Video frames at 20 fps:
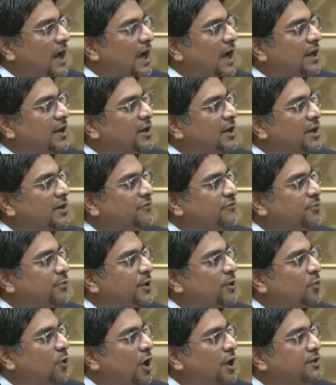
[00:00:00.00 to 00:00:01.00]
And if
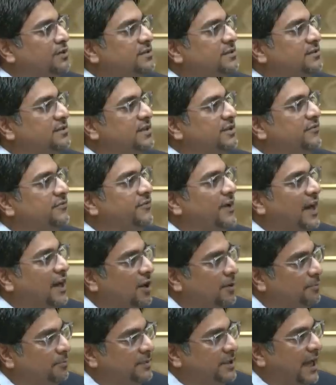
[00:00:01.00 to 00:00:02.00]
we want to
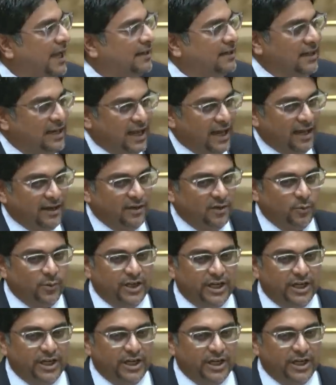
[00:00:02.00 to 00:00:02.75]
develop that land,